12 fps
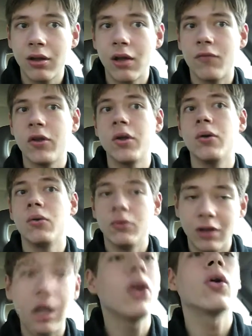if you
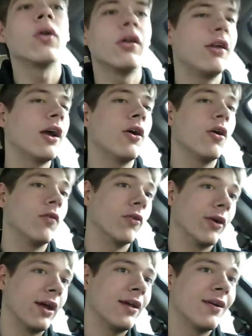didn't go into debt
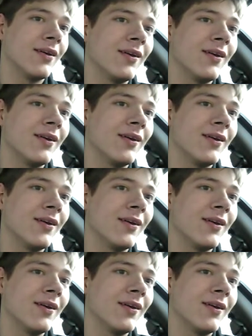over it,